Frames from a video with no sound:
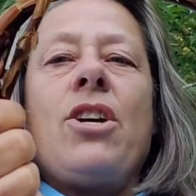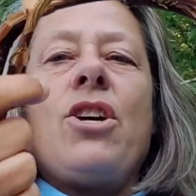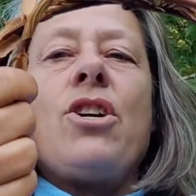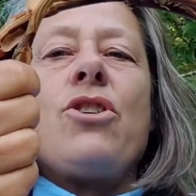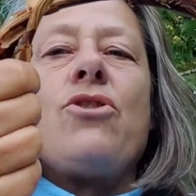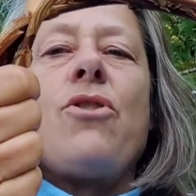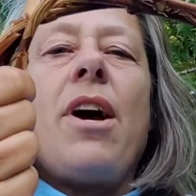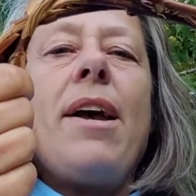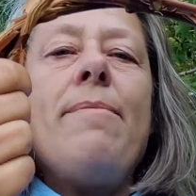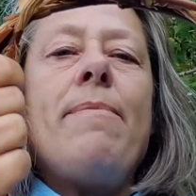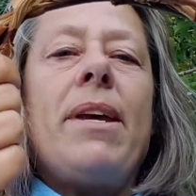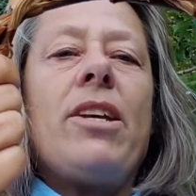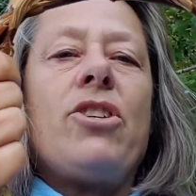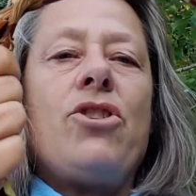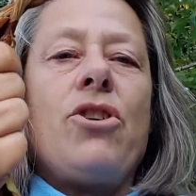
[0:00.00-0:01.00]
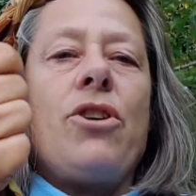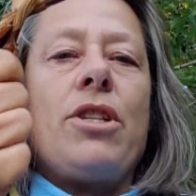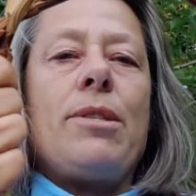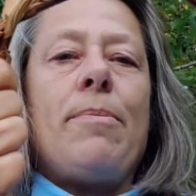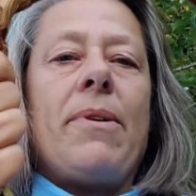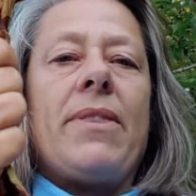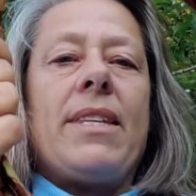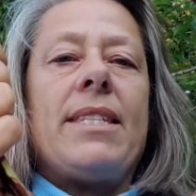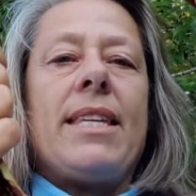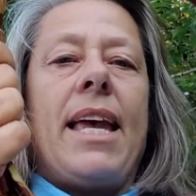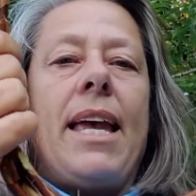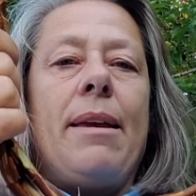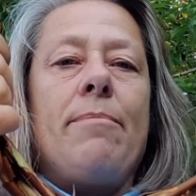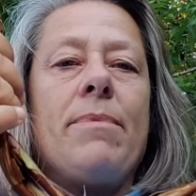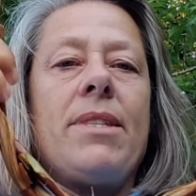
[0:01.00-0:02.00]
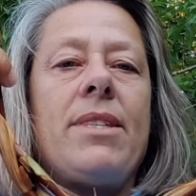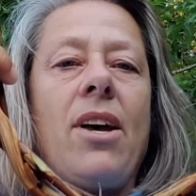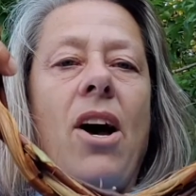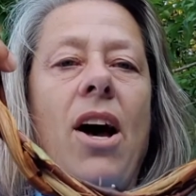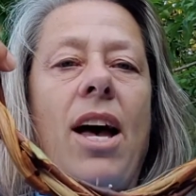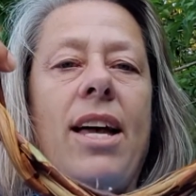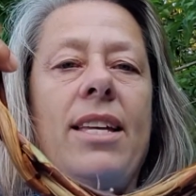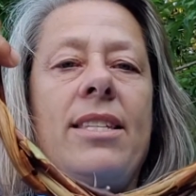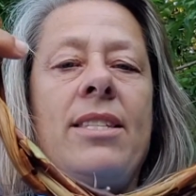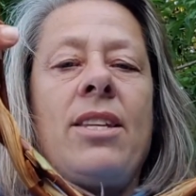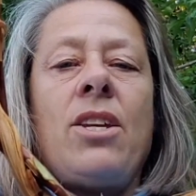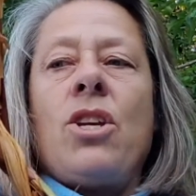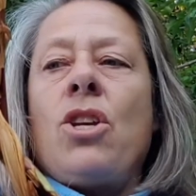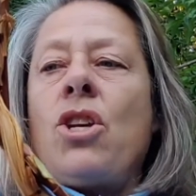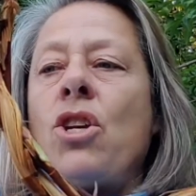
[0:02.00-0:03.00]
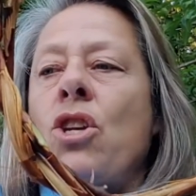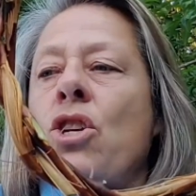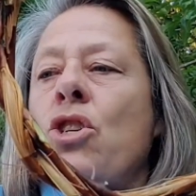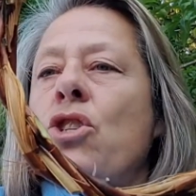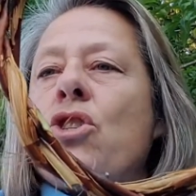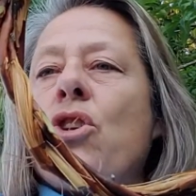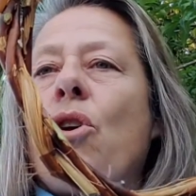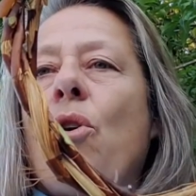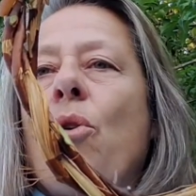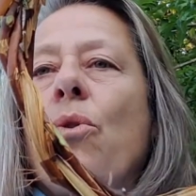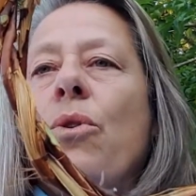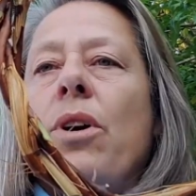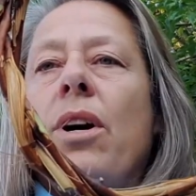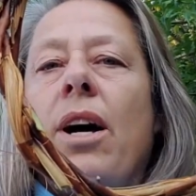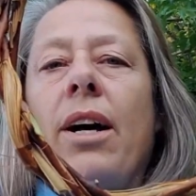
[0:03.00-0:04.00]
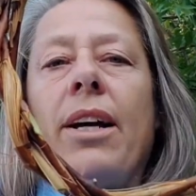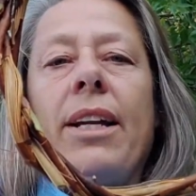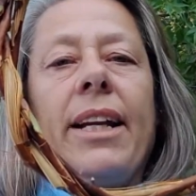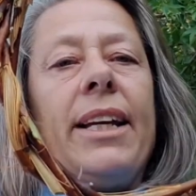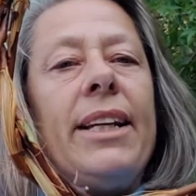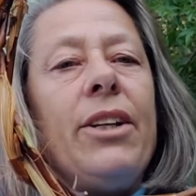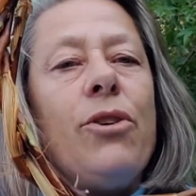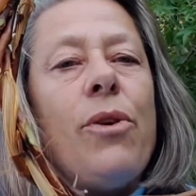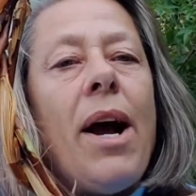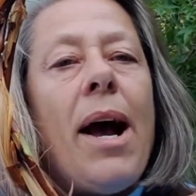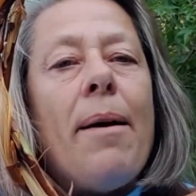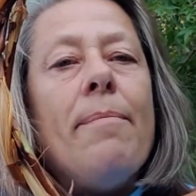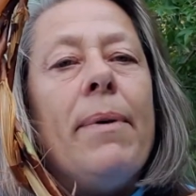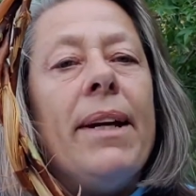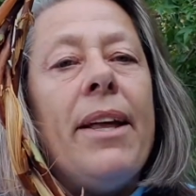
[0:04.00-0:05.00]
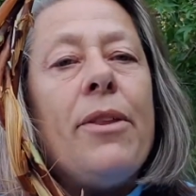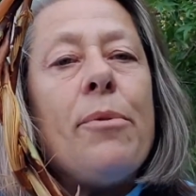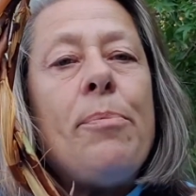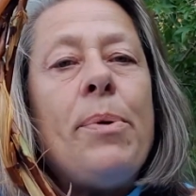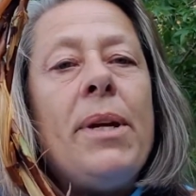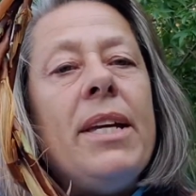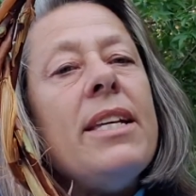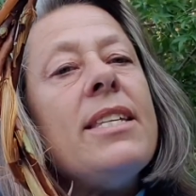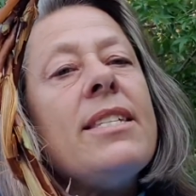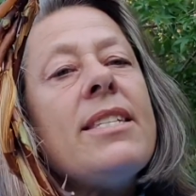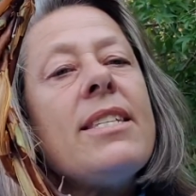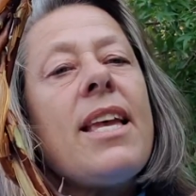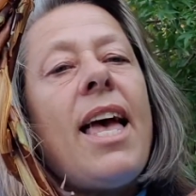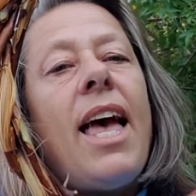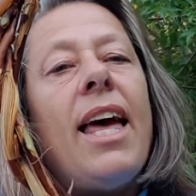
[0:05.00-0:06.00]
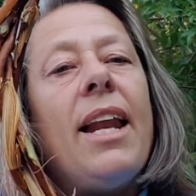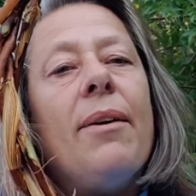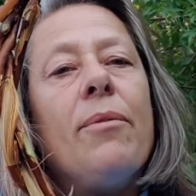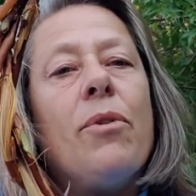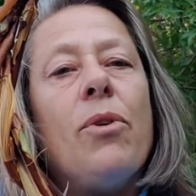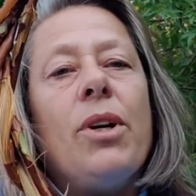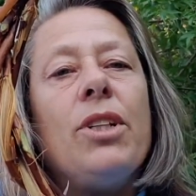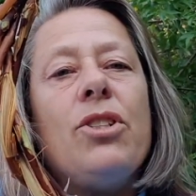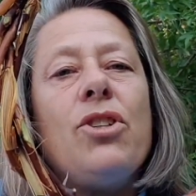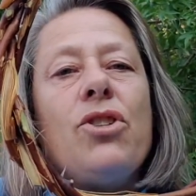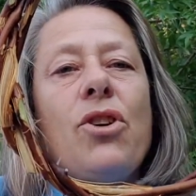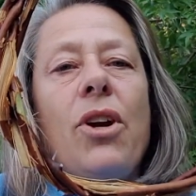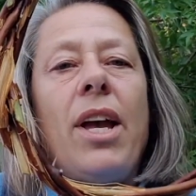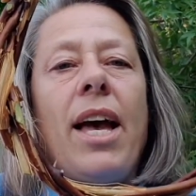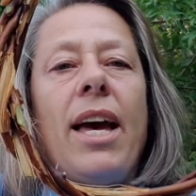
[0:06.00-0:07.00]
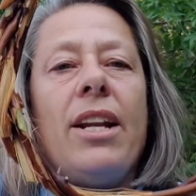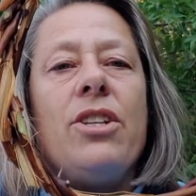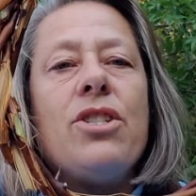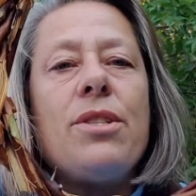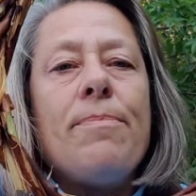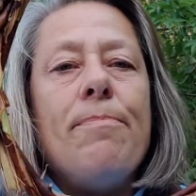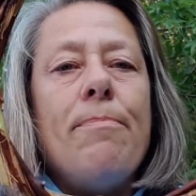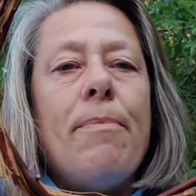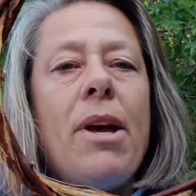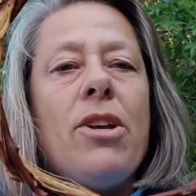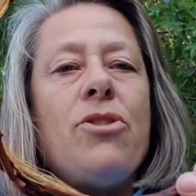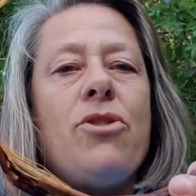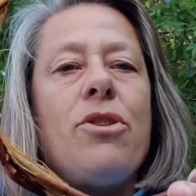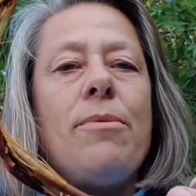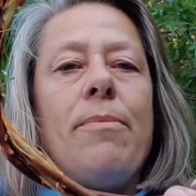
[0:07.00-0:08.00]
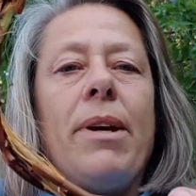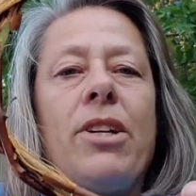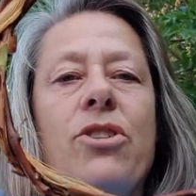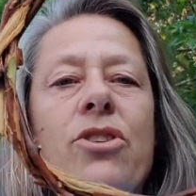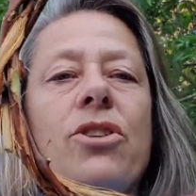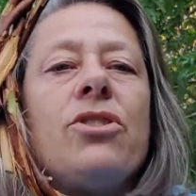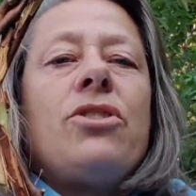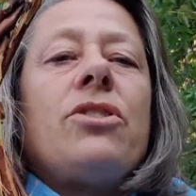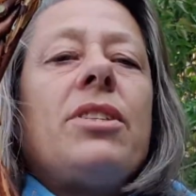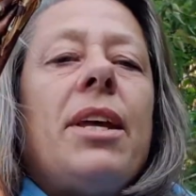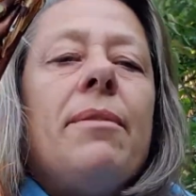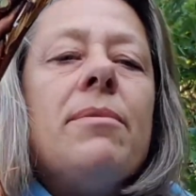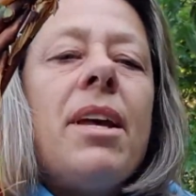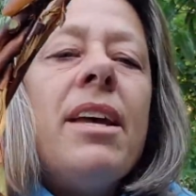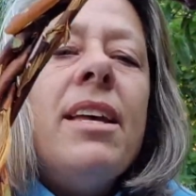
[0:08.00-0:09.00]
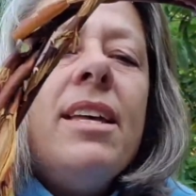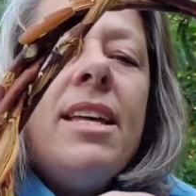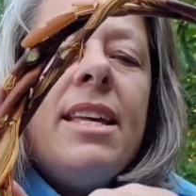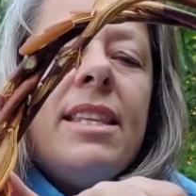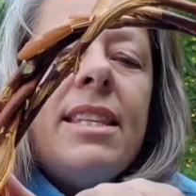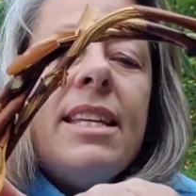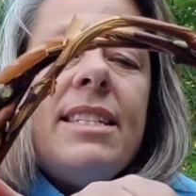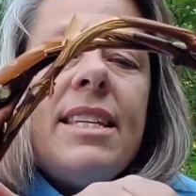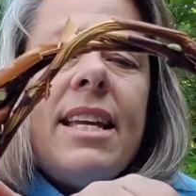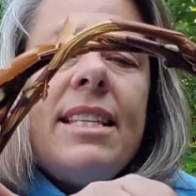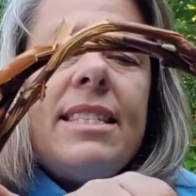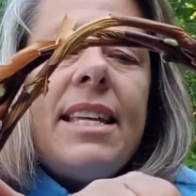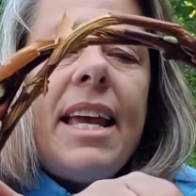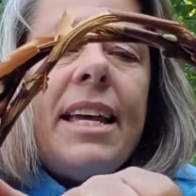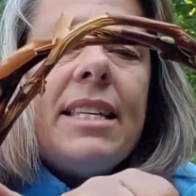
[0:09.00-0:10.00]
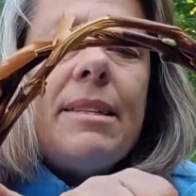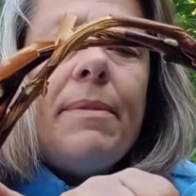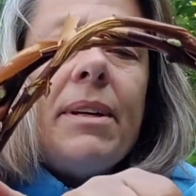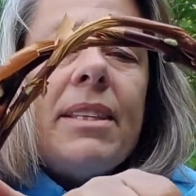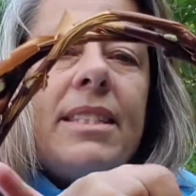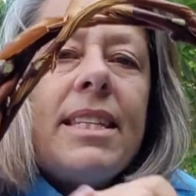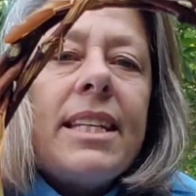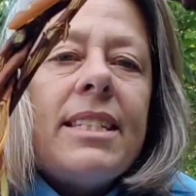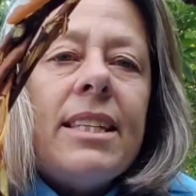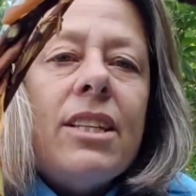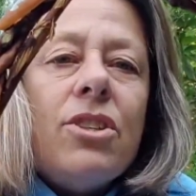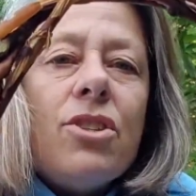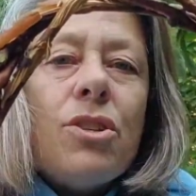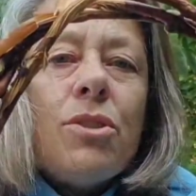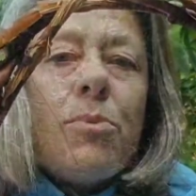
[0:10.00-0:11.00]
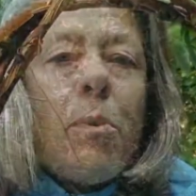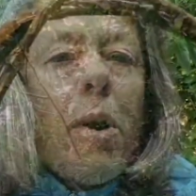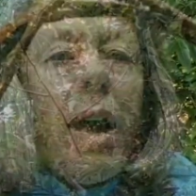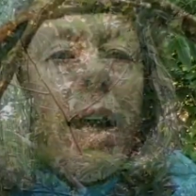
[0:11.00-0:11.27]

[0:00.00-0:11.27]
try and make sure it's about the same size. So I'm going to grab another piece and I'm going to show you how to just measure to make sure it's the same size. This I'd say is about 6 inches wide.